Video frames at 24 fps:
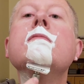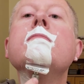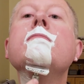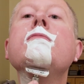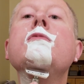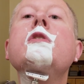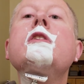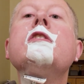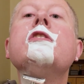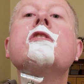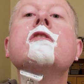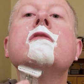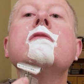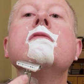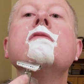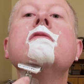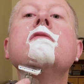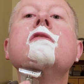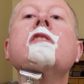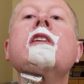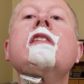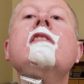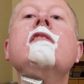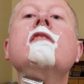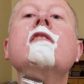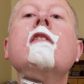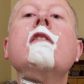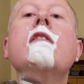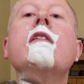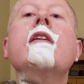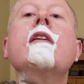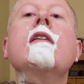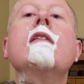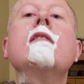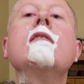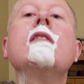which can
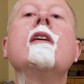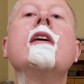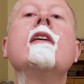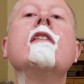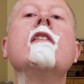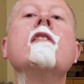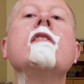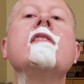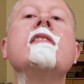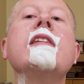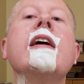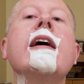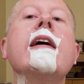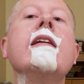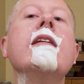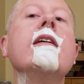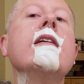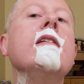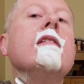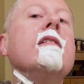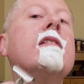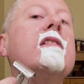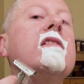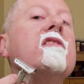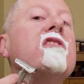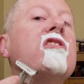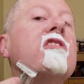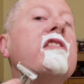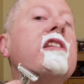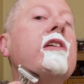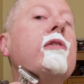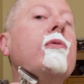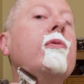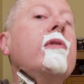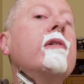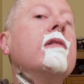certainly understand it and
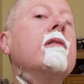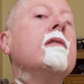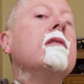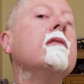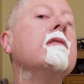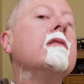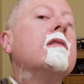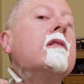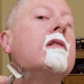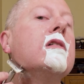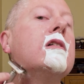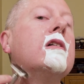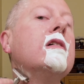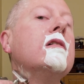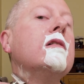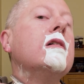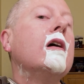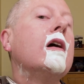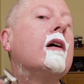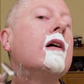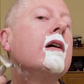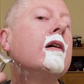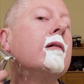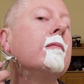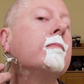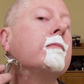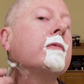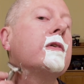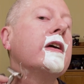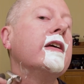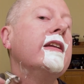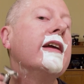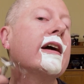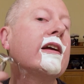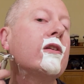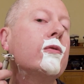certainly
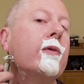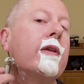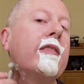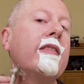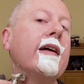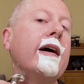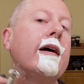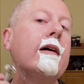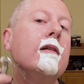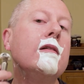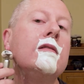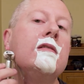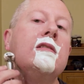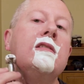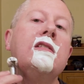connect with that.